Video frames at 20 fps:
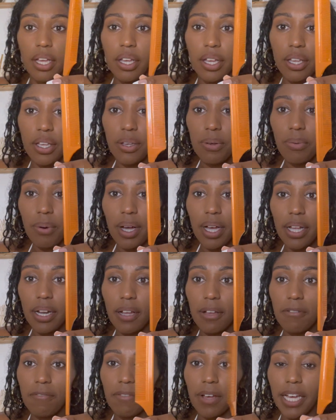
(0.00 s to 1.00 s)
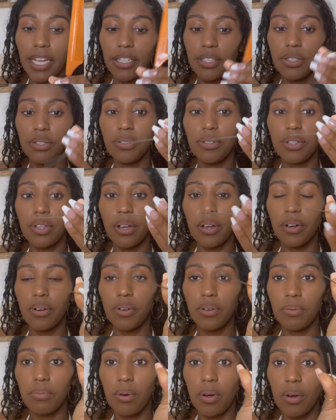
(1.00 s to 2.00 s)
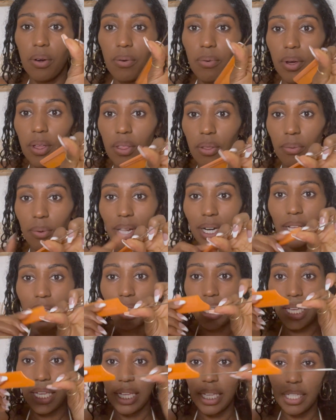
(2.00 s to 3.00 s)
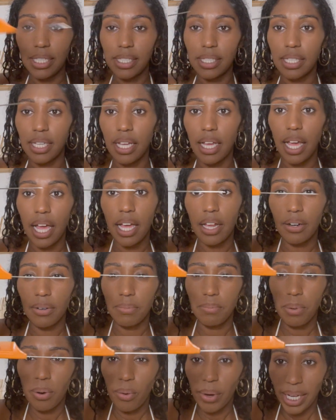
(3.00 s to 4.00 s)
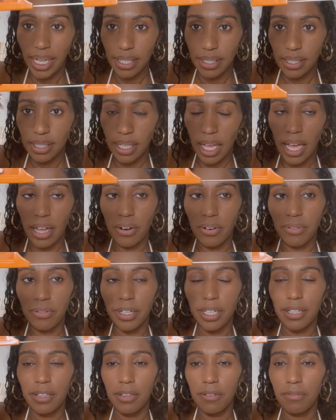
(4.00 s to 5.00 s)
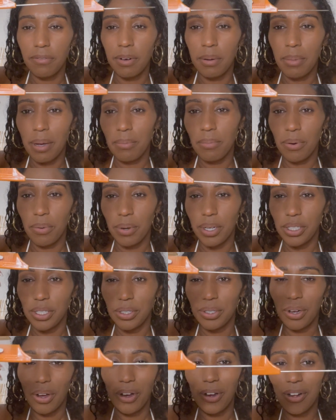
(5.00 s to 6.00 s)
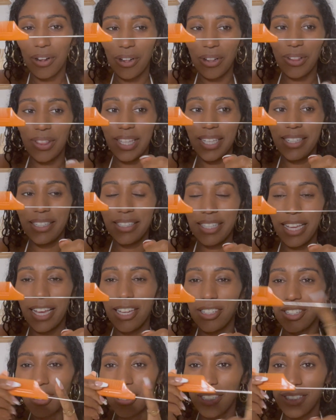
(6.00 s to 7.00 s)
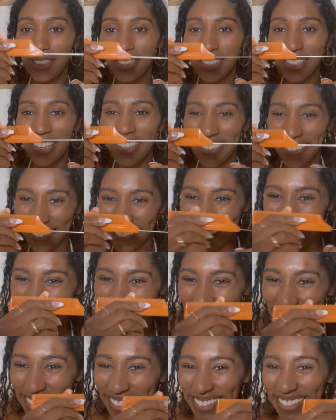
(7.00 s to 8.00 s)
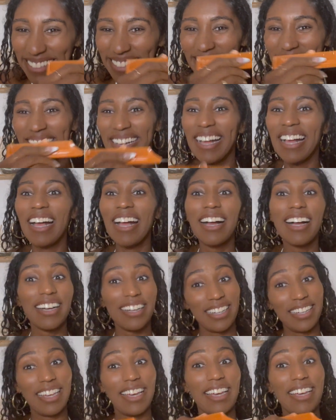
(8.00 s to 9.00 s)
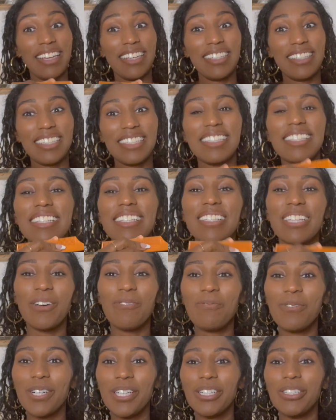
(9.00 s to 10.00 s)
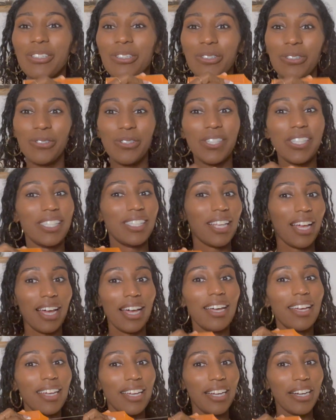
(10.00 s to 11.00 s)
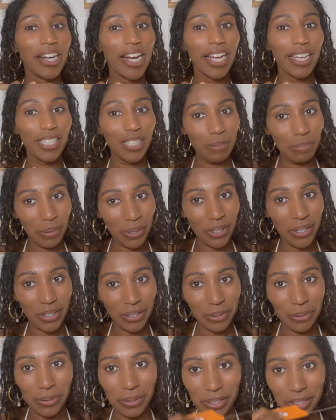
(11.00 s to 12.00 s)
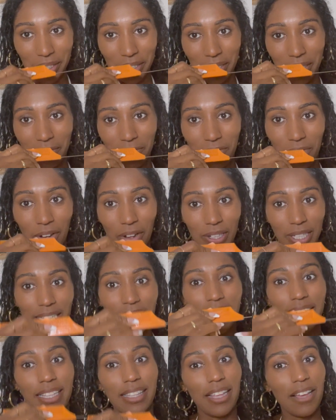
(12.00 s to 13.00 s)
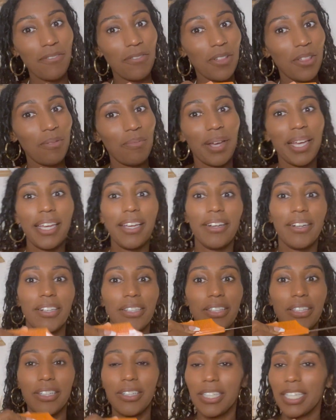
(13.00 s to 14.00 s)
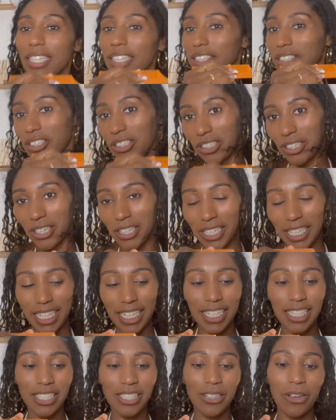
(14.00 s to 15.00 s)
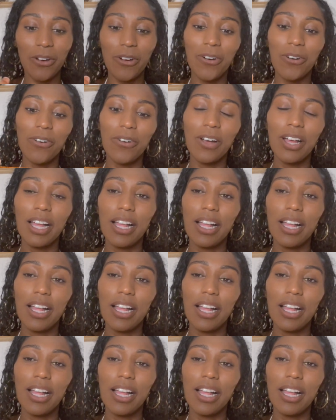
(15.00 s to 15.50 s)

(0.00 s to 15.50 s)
you want a fine tooth comb with one of these points. I don't really remember what you call these edges. Again, this is someone who is not a hair expert, who's falling in love with my hair and learning this journey. So,